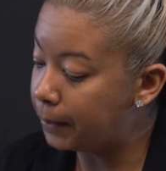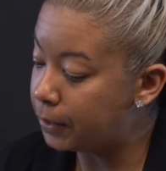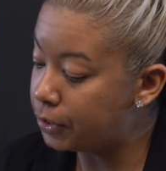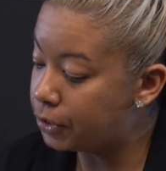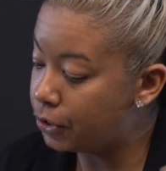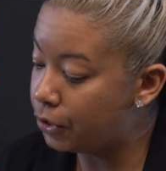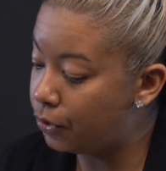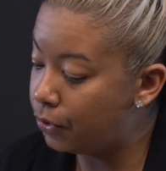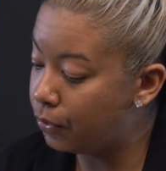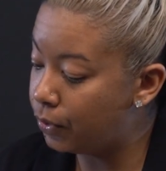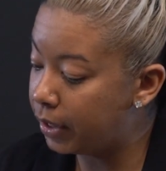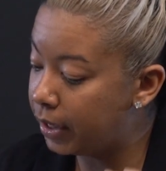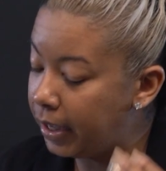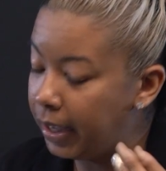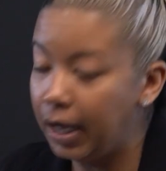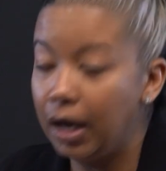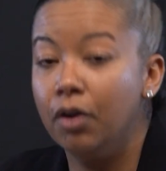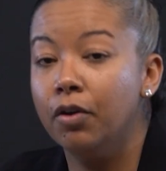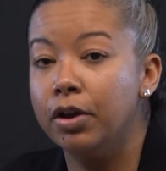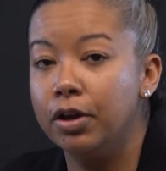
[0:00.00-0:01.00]
So
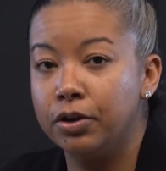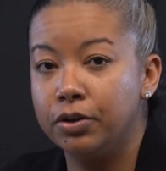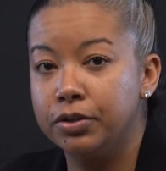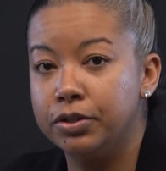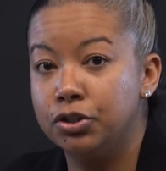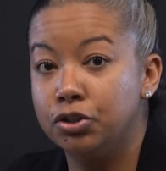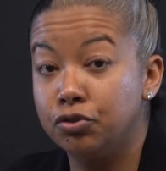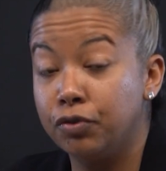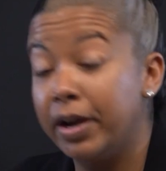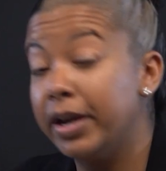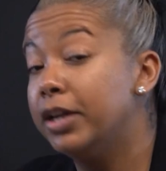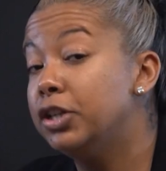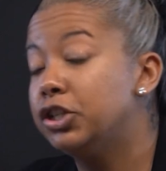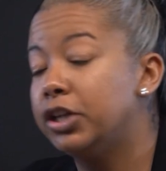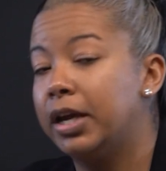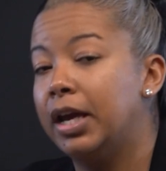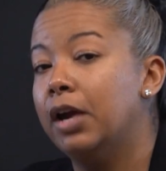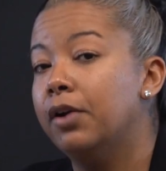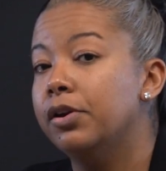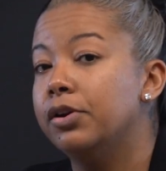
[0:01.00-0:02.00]
carriers, drayage
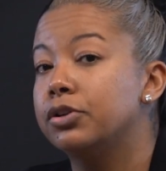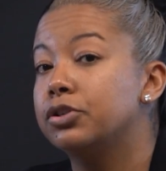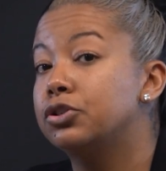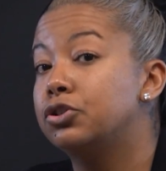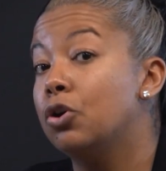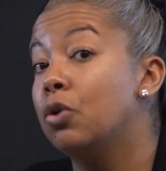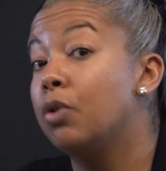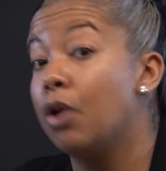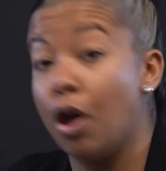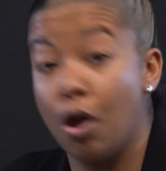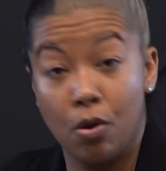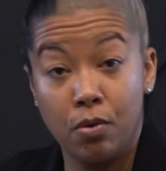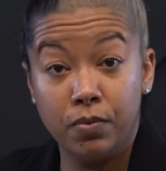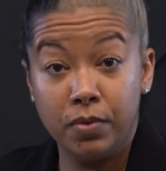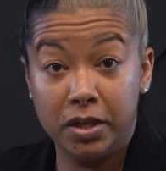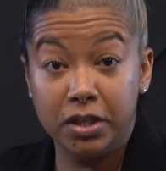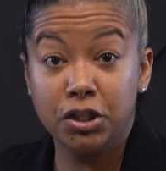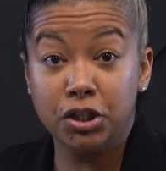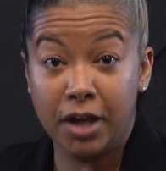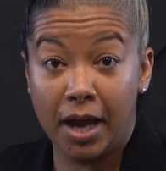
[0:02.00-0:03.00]
carriers don't own
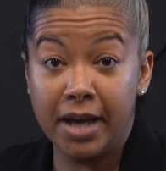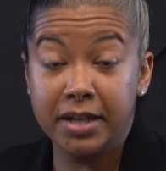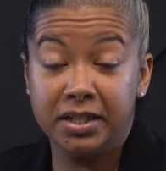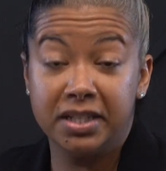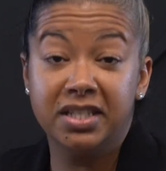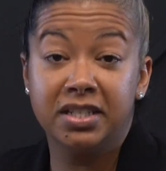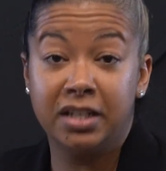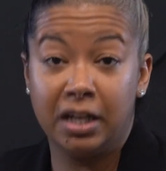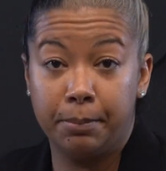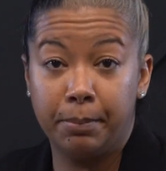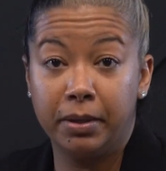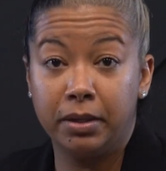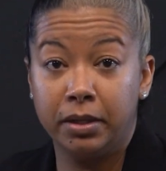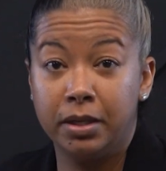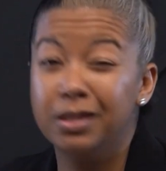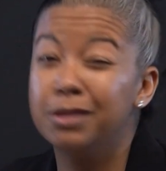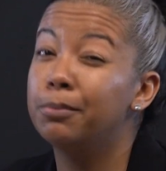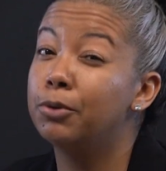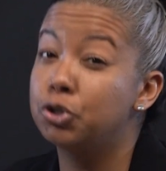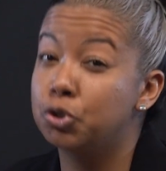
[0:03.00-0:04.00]
these chassis
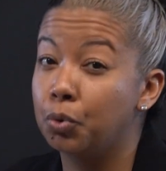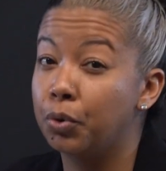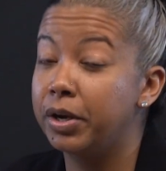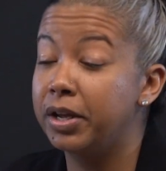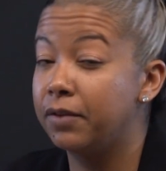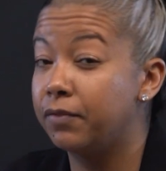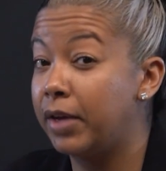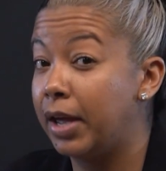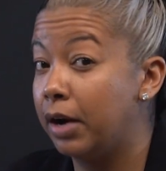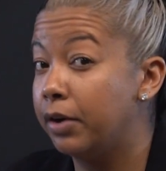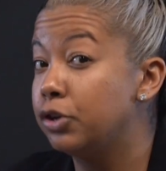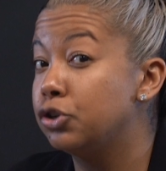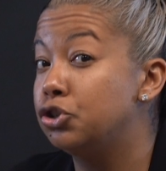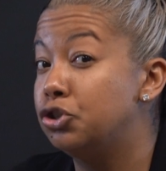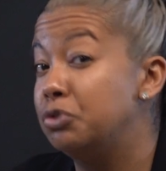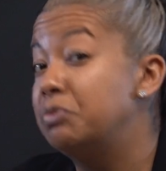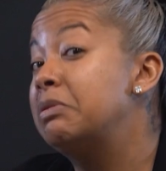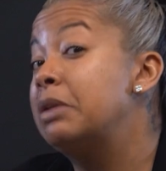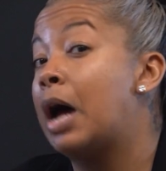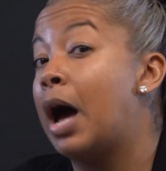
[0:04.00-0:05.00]
typically. The majority of carriers
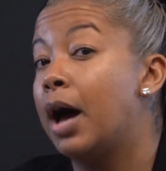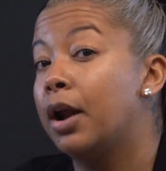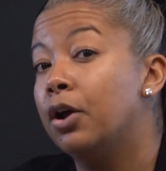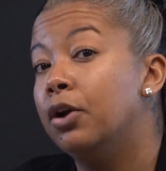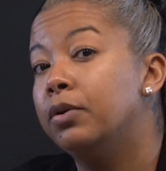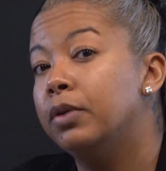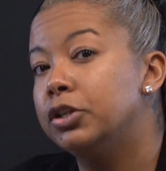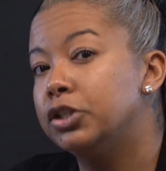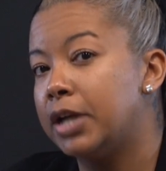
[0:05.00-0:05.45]
do not own a